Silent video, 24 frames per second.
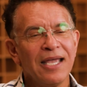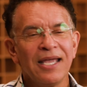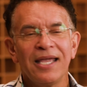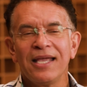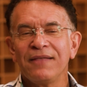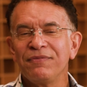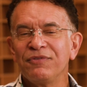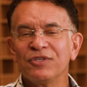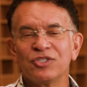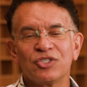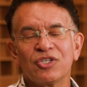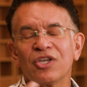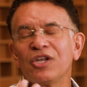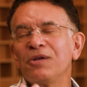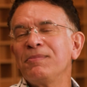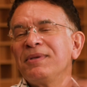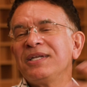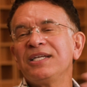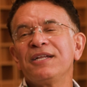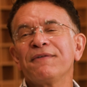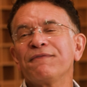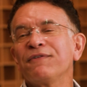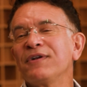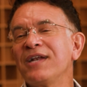There's going to be
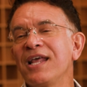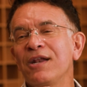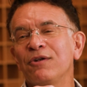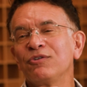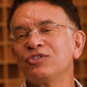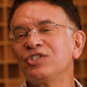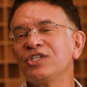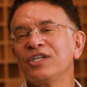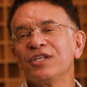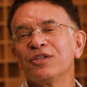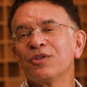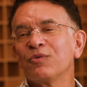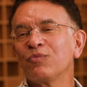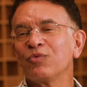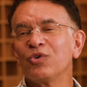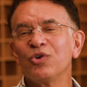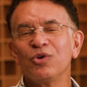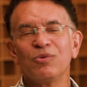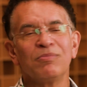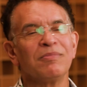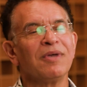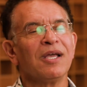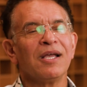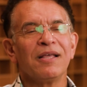different energy in the
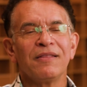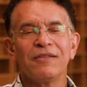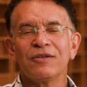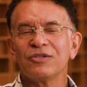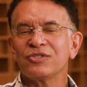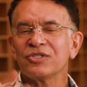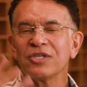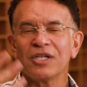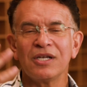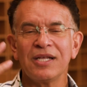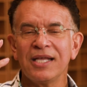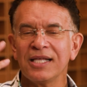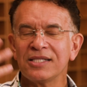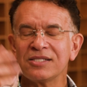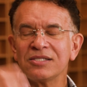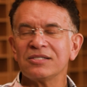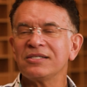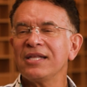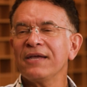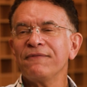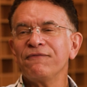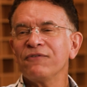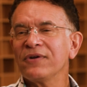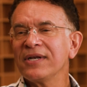room. It's
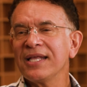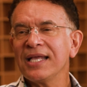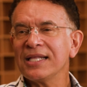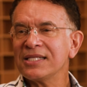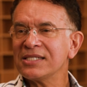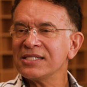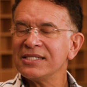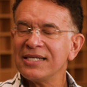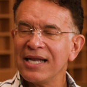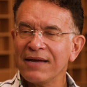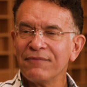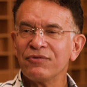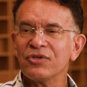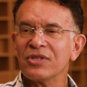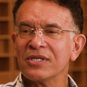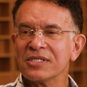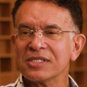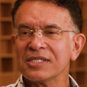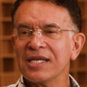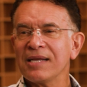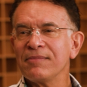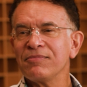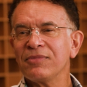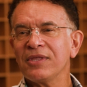different. It's never the
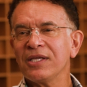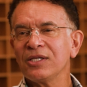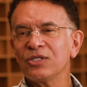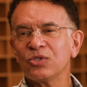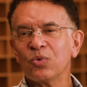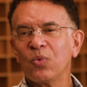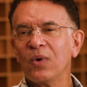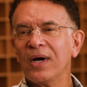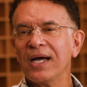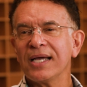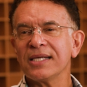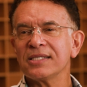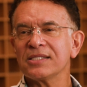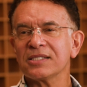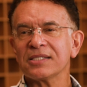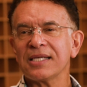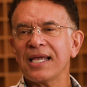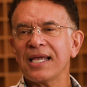same thing twice.